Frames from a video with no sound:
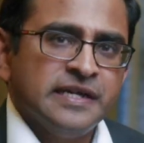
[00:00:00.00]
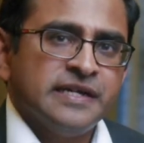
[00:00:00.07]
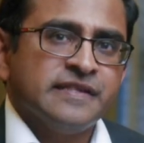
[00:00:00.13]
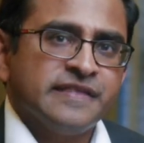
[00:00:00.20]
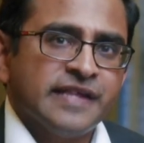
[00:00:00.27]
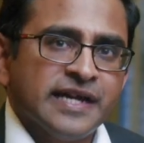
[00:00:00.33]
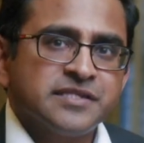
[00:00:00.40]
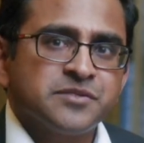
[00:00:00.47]

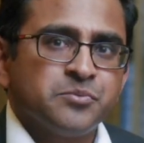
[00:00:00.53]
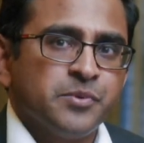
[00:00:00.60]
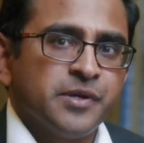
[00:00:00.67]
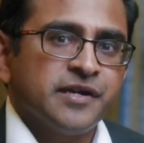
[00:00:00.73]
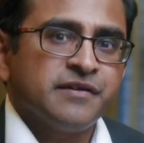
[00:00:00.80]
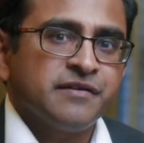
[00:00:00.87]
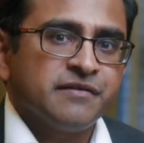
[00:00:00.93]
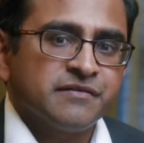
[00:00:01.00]
that's
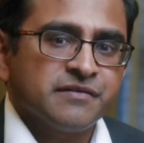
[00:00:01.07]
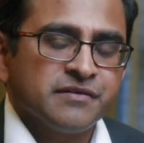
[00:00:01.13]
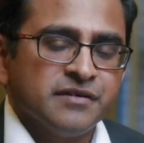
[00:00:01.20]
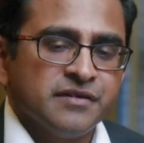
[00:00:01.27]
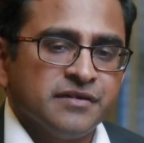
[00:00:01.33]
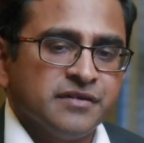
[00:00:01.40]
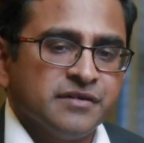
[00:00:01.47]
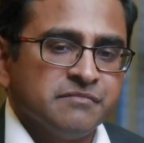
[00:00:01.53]
where
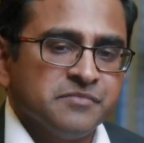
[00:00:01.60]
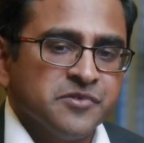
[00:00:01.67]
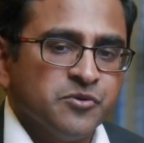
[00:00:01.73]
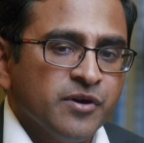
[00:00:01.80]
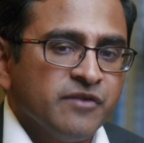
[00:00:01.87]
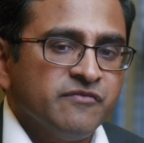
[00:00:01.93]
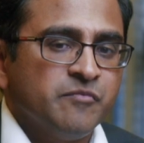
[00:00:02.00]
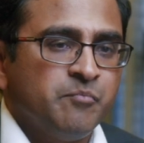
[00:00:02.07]
you
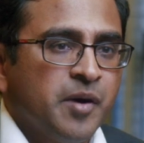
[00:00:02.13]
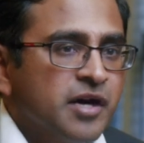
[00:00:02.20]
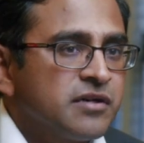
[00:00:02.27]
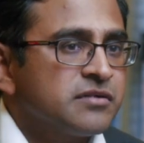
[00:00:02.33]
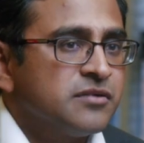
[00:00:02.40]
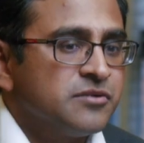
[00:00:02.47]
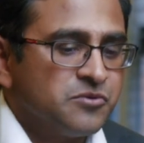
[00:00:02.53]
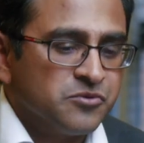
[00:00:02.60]
have a
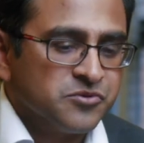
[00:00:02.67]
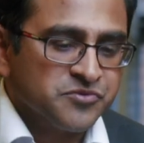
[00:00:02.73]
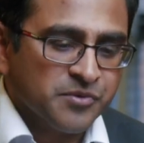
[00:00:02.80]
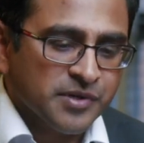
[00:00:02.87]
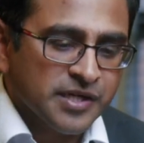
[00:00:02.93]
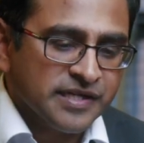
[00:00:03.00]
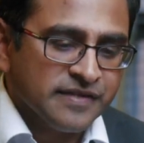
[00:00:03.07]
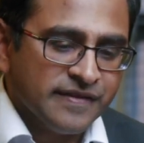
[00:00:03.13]
partner who's
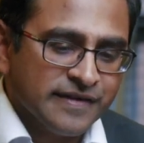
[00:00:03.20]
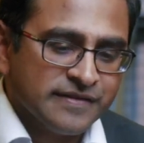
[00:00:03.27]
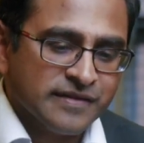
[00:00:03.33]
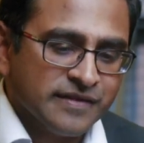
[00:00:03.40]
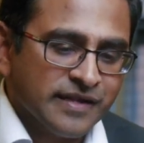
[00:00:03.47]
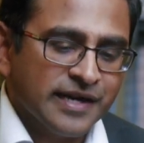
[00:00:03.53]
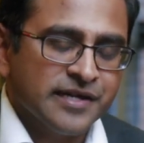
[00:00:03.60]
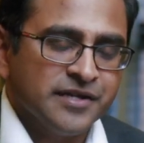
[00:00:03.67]
really then
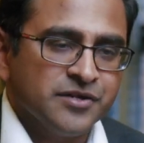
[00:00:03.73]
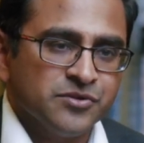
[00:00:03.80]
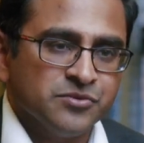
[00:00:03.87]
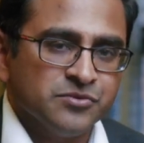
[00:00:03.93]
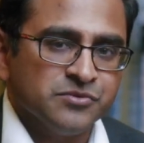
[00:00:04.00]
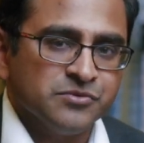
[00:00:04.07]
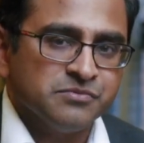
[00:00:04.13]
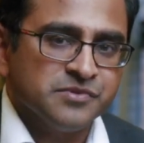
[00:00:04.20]
aligned
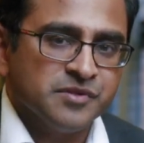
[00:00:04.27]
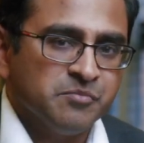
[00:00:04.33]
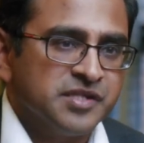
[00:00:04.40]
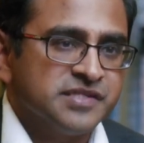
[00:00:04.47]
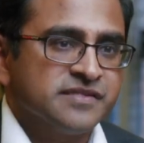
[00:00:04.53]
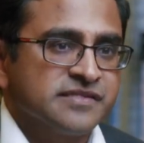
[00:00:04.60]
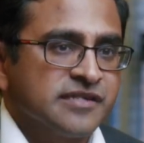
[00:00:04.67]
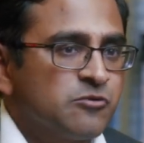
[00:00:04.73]
to the
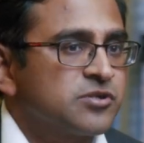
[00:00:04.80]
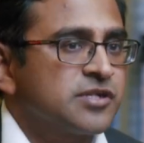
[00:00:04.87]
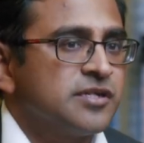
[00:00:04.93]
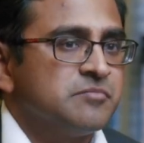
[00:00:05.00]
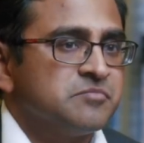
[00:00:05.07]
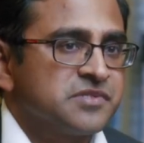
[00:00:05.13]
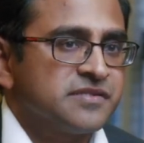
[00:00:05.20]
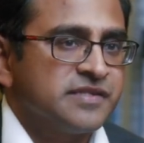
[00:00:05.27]
business
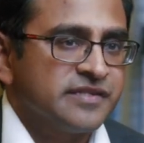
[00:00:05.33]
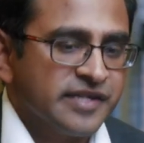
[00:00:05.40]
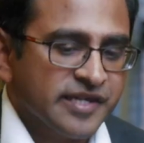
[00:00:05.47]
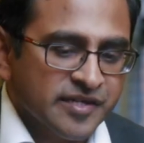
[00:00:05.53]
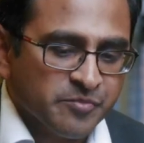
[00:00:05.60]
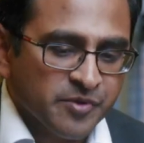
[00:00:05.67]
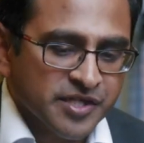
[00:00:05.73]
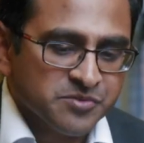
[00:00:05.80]
outcomes that the
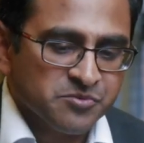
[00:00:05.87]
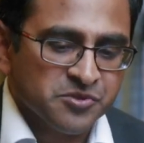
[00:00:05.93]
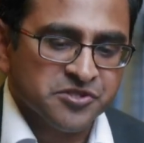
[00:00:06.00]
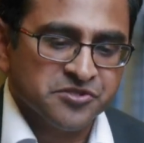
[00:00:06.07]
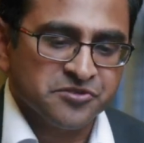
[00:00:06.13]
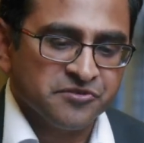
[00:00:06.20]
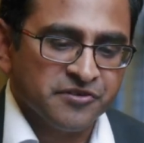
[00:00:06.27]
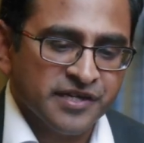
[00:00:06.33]
enterprise wants
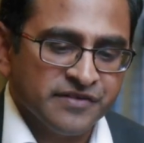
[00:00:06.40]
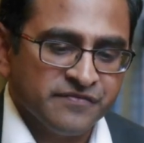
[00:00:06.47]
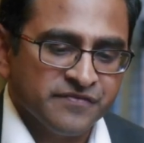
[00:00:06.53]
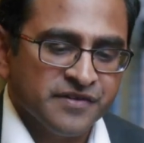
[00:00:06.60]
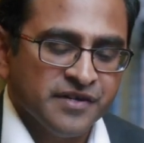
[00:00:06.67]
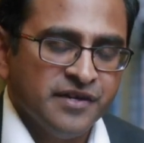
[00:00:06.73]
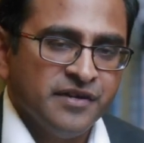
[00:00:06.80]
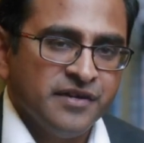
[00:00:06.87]
to drive.
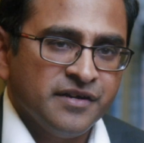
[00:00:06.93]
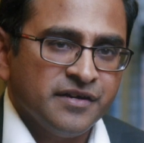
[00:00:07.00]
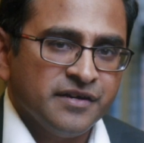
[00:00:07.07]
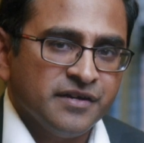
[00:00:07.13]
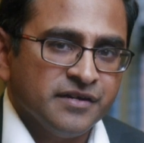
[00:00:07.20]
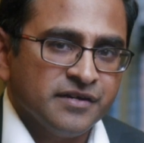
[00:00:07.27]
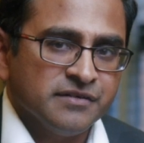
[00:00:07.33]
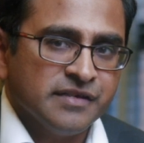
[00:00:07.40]

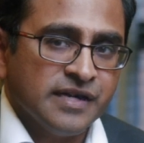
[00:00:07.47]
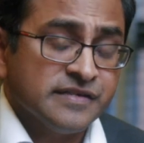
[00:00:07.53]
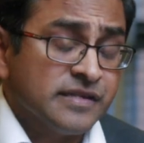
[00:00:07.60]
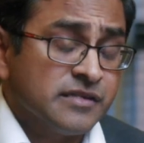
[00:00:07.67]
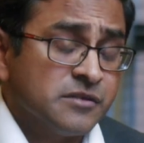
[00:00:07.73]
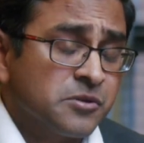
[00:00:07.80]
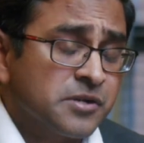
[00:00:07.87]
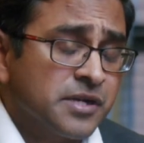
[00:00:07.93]
And
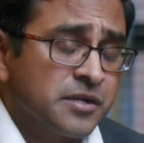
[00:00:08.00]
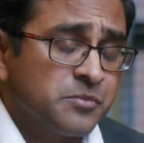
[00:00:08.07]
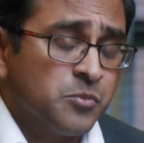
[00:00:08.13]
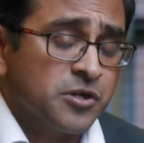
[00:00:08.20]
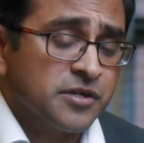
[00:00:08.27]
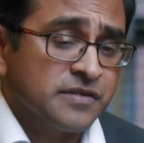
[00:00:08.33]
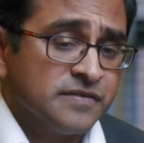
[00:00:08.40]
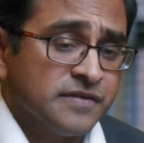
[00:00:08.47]
then look at
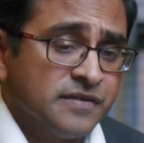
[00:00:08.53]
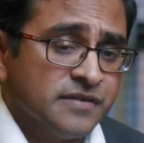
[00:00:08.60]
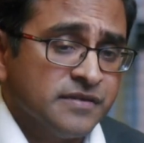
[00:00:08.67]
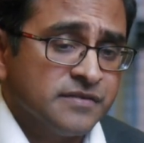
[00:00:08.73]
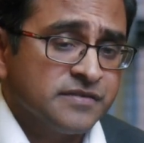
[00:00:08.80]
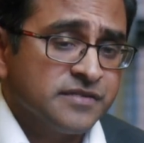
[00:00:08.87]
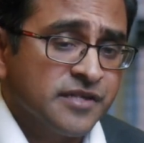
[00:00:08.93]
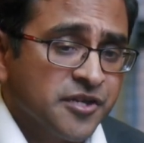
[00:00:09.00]
what are the
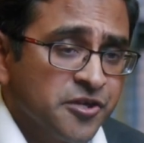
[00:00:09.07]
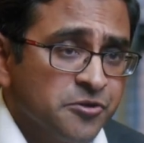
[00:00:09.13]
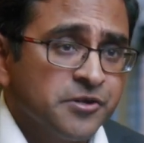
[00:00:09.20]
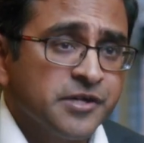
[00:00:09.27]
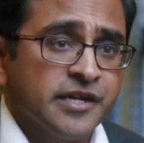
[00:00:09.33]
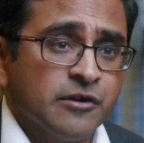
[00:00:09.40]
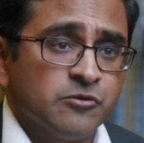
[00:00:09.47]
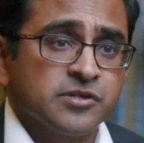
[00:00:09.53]

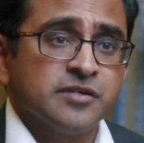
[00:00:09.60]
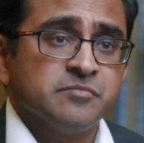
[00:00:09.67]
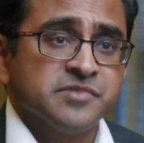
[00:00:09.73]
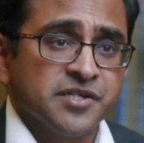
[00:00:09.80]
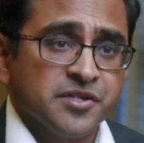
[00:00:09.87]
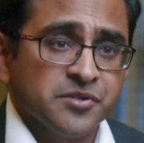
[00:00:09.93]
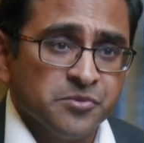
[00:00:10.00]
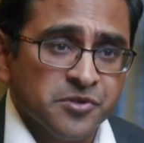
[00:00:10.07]
security outcomes
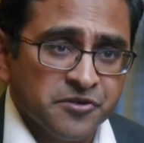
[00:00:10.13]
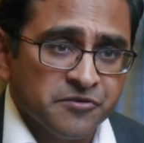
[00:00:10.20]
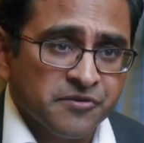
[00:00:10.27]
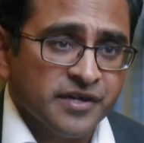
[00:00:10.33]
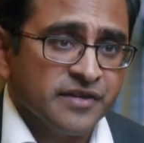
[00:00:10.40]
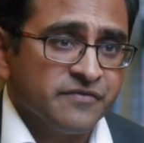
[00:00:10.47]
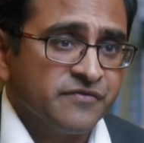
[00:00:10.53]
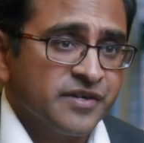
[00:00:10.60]
that you want to
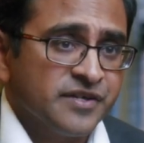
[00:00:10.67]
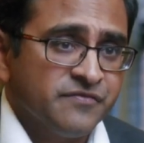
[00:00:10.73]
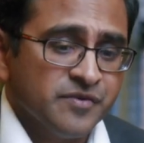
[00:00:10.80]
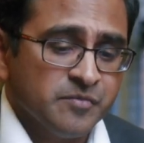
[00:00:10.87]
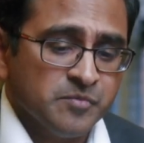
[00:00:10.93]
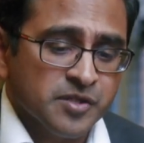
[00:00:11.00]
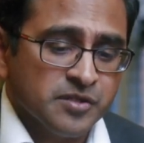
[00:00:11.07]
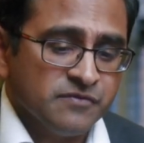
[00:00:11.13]
drive, right?
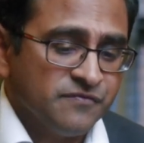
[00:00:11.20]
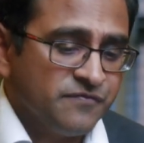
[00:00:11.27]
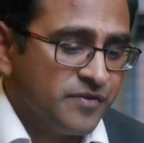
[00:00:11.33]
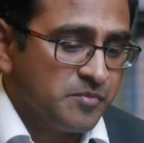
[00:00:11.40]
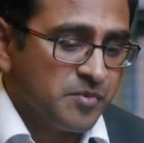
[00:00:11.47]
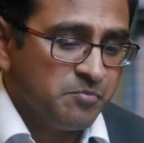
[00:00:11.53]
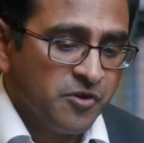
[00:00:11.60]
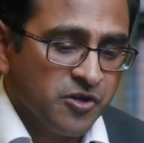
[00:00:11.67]
From
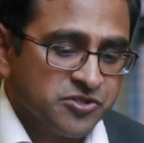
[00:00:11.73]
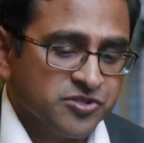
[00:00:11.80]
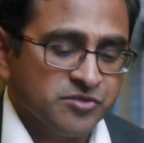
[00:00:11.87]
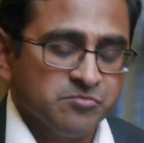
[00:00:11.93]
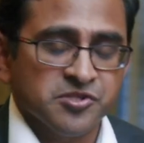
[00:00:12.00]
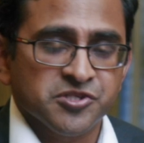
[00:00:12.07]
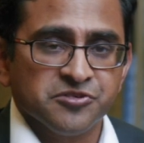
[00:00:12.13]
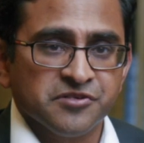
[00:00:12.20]
a posture
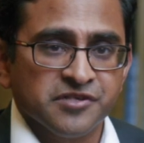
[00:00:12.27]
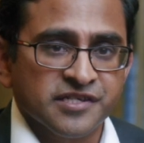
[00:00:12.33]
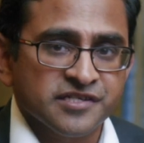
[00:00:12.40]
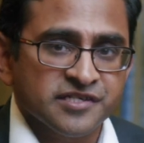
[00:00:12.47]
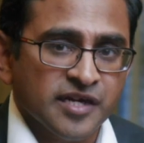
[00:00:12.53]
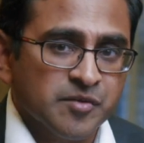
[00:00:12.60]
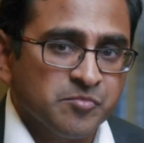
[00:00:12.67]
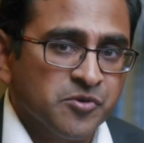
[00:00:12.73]
maturity
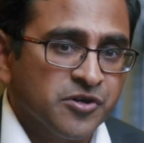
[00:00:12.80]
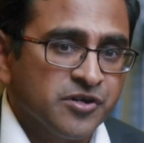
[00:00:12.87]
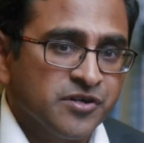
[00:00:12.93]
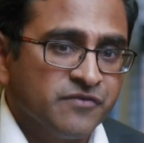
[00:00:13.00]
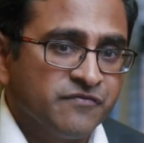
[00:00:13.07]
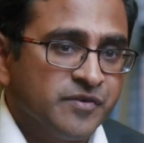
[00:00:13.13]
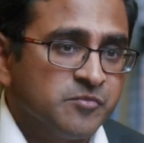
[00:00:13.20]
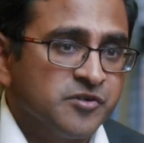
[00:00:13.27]
standpoint or
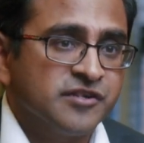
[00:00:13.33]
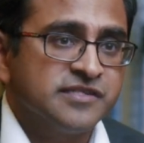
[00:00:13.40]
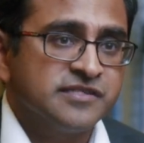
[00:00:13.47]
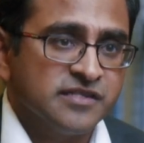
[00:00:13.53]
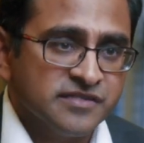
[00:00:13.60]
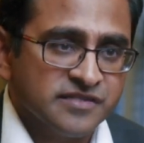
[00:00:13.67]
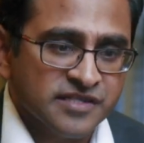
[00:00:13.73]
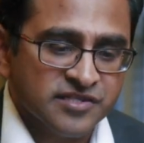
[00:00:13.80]
from a
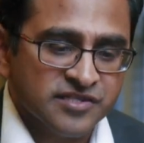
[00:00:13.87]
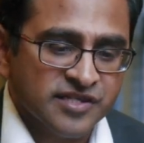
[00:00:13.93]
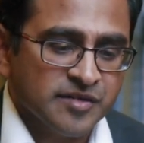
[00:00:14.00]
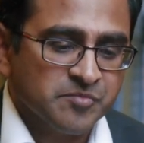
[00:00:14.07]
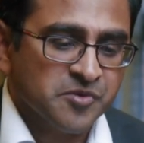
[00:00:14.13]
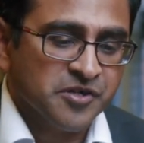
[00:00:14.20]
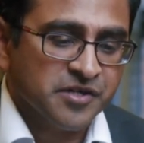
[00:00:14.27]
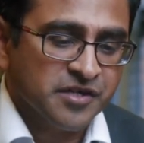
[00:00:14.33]
resiliency
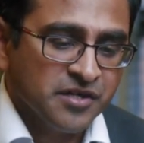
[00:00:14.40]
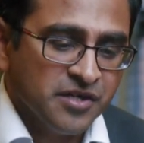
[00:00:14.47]
standpoint.